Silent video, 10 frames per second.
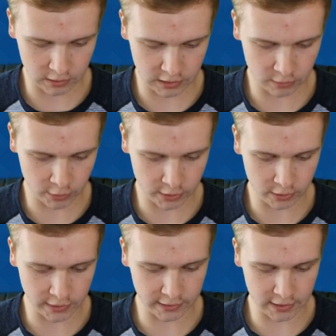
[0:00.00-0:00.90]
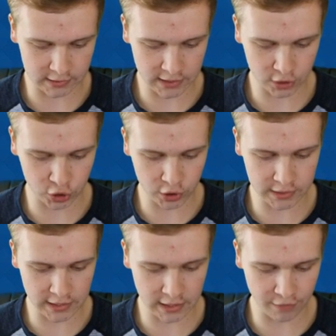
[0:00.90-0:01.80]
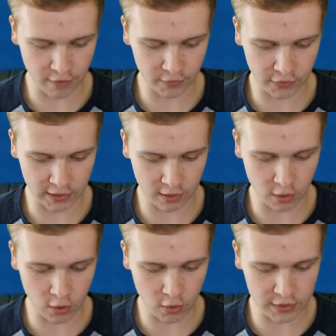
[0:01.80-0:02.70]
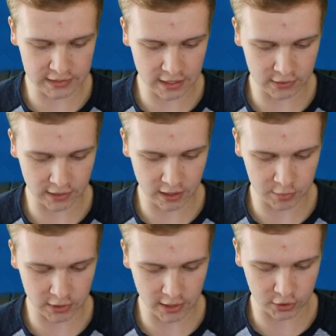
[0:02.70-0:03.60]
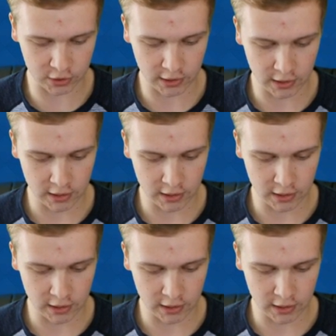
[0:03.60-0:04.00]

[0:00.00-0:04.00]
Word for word: And we're going to go like this. That should take care of everything. Oh, the skeleton comes clutch.